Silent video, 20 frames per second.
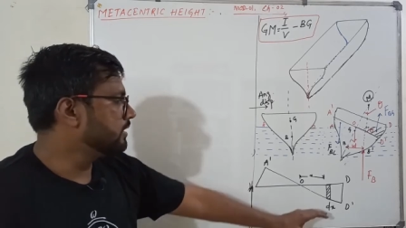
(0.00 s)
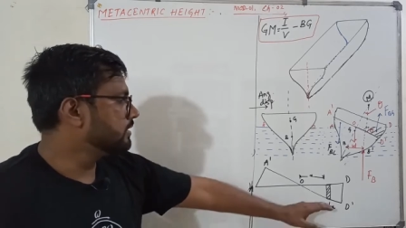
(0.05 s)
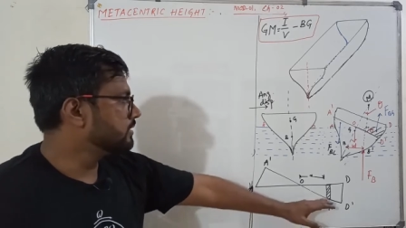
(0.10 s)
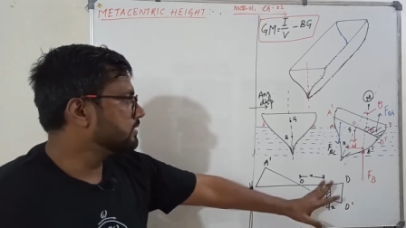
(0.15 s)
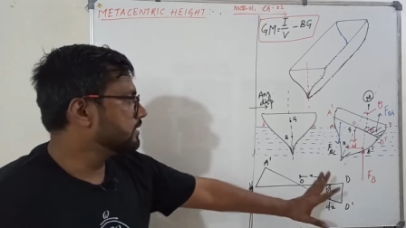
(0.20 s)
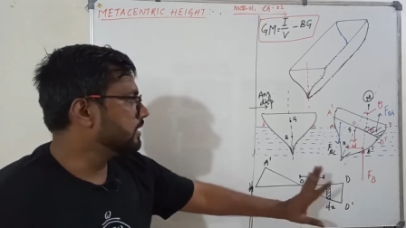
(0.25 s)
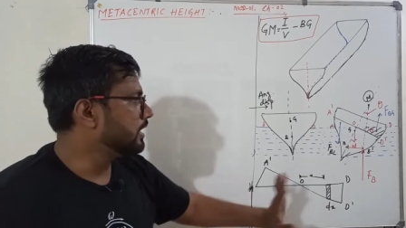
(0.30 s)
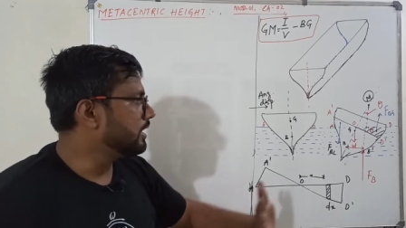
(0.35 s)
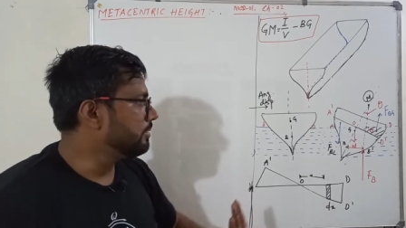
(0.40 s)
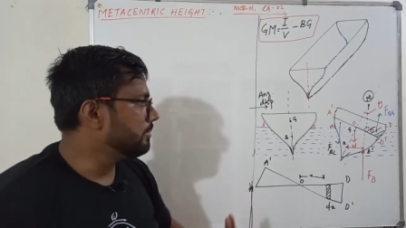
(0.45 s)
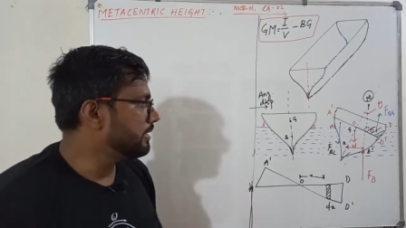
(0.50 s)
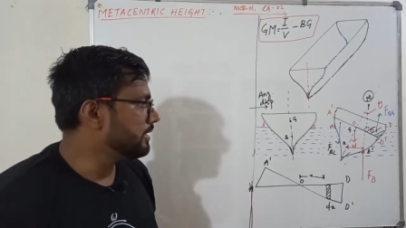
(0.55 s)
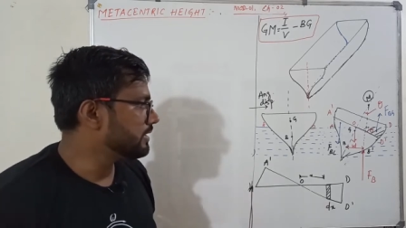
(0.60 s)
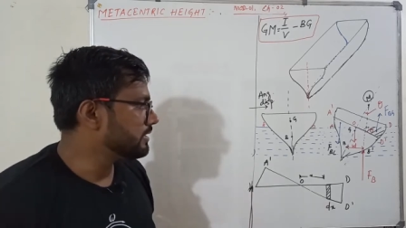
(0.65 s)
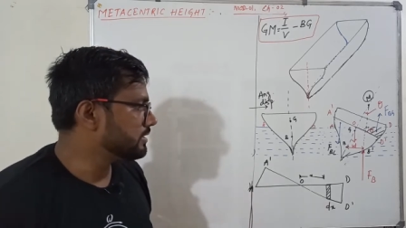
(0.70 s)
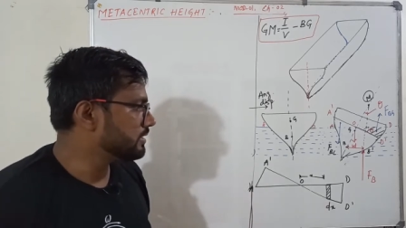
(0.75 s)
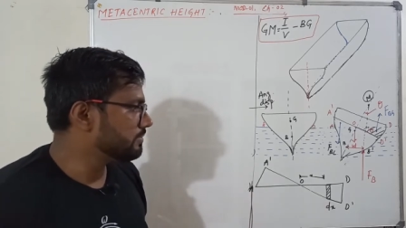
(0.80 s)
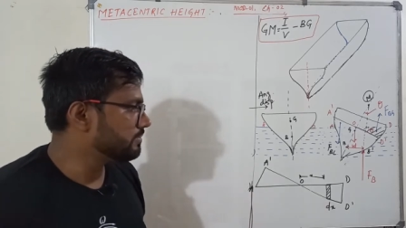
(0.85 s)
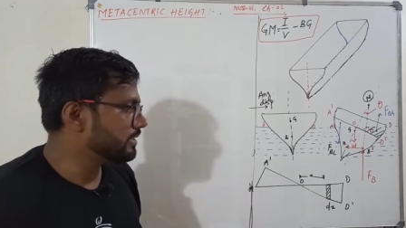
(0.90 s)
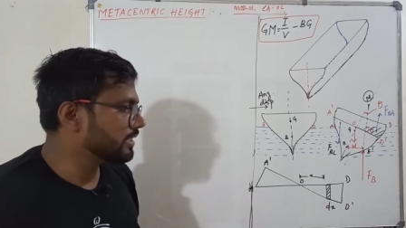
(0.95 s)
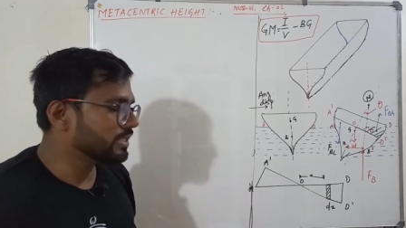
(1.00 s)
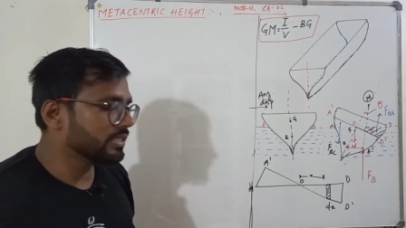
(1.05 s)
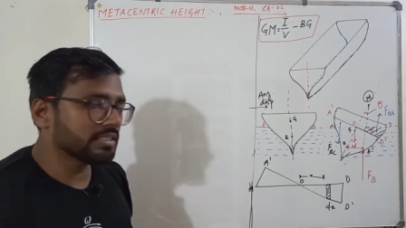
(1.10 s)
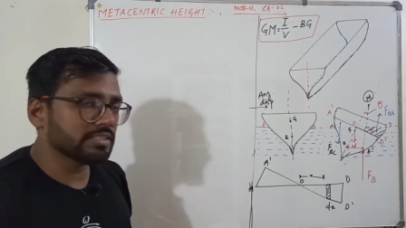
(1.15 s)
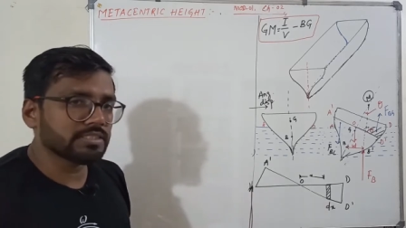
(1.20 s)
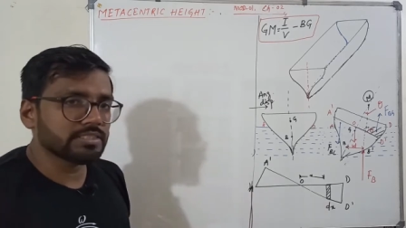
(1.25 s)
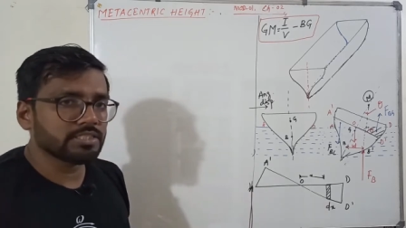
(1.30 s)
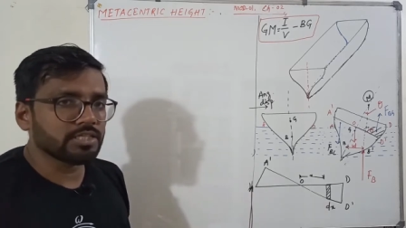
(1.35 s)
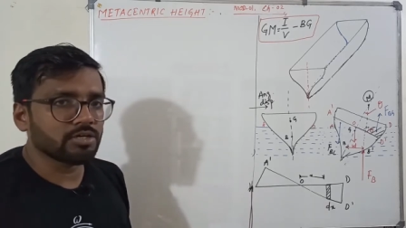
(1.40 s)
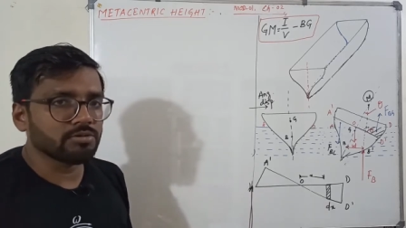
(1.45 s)
The elementary strip thickness
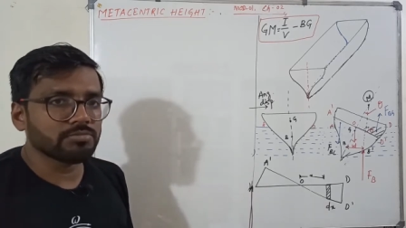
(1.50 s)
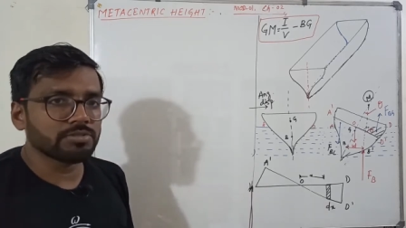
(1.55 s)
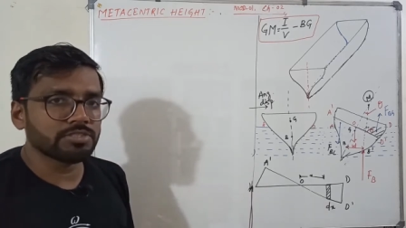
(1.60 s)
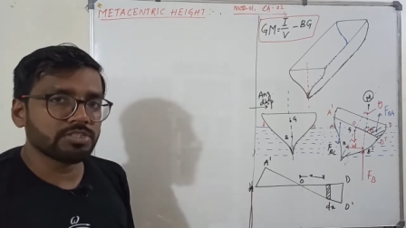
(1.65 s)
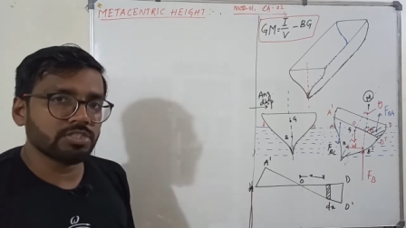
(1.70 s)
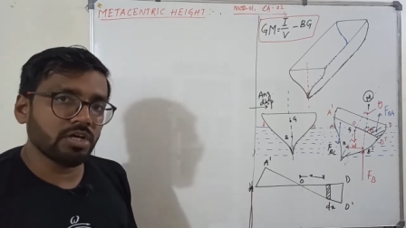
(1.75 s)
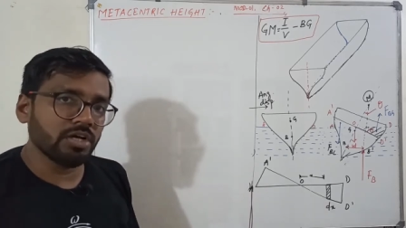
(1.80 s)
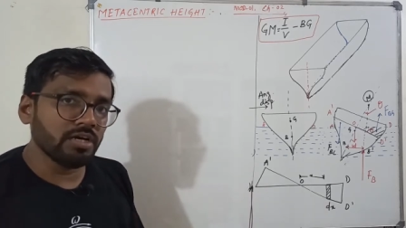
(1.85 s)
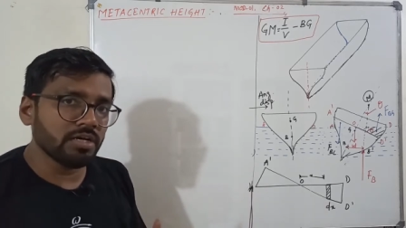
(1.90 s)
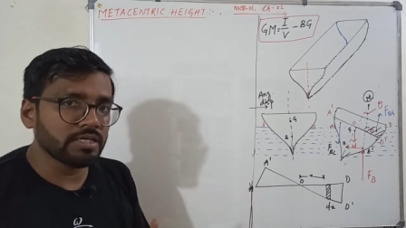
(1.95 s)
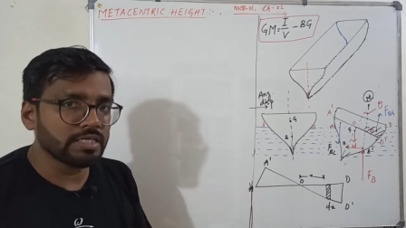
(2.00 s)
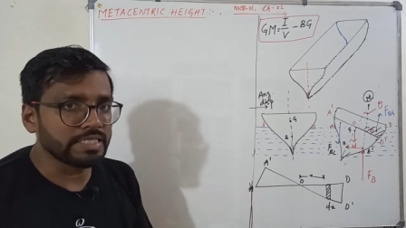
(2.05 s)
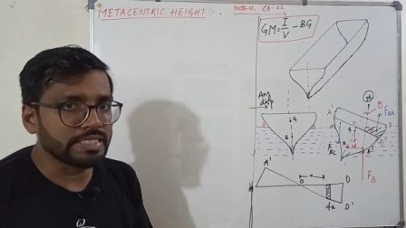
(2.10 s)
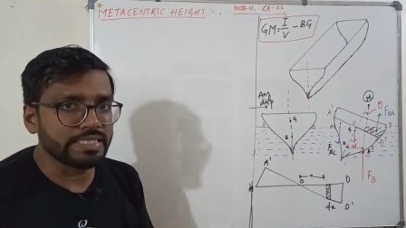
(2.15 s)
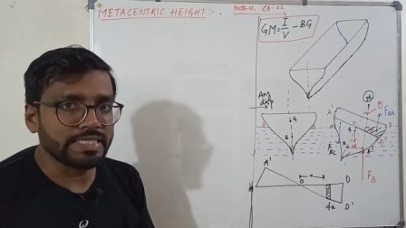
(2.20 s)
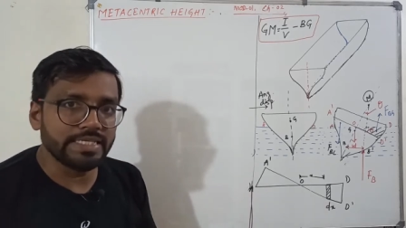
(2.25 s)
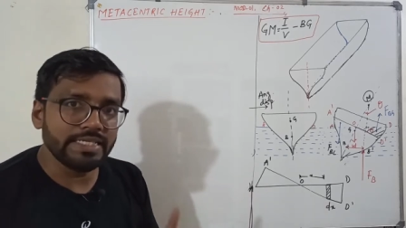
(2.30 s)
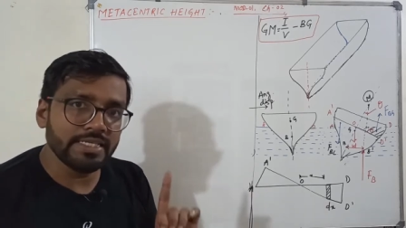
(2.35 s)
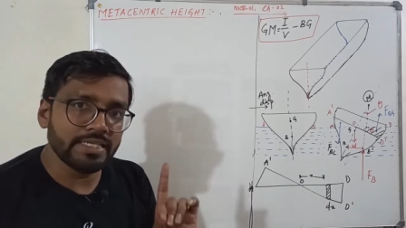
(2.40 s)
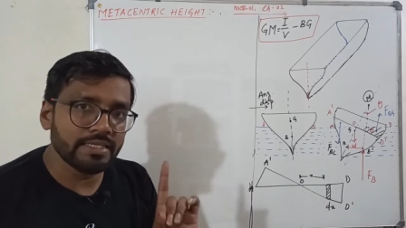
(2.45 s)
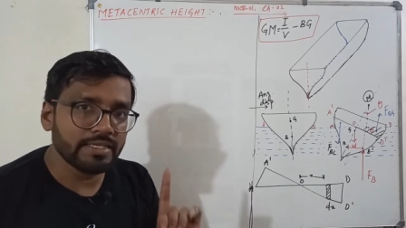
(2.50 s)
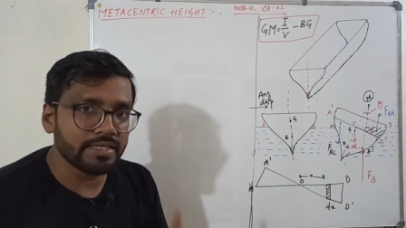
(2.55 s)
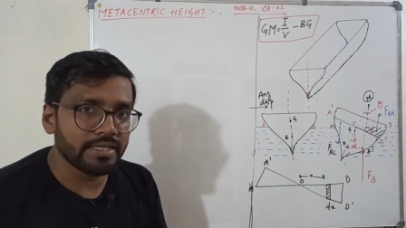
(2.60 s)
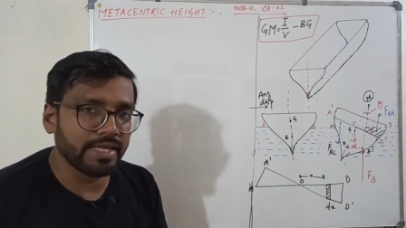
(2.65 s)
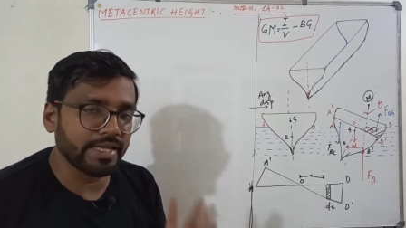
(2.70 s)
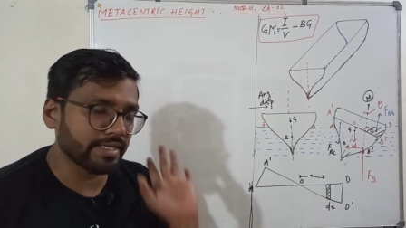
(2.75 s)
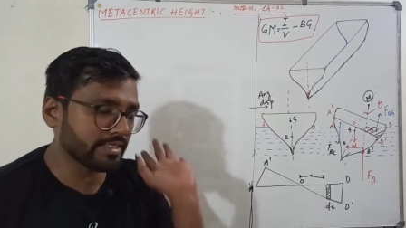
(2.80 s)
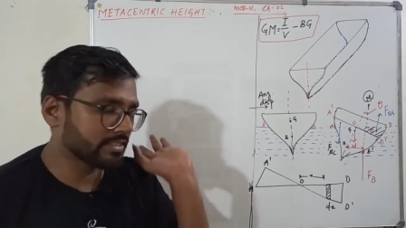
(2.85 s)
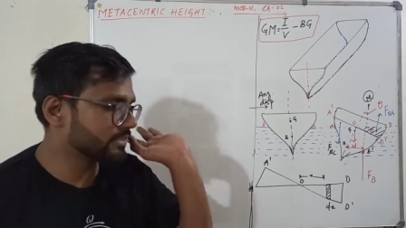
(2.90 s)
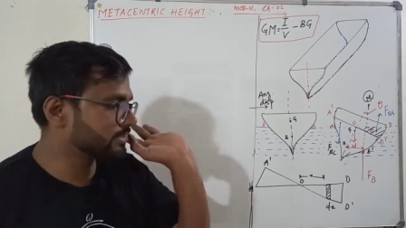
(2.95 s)
is how much? Your
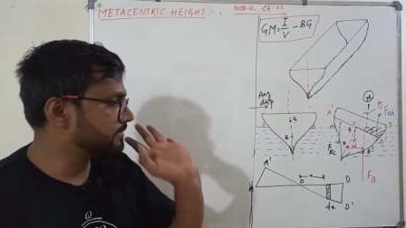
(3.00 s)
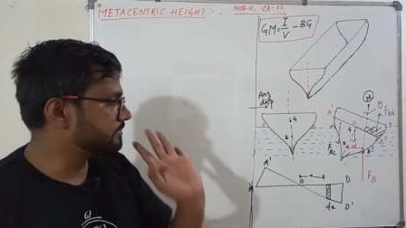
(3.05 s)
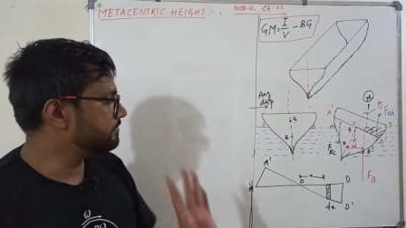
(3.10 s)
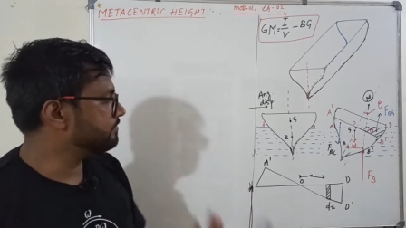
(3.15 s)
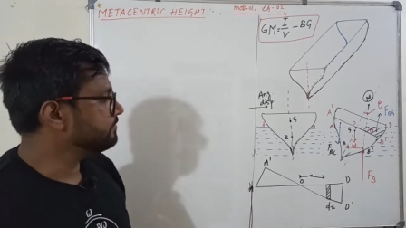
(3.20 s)
dx.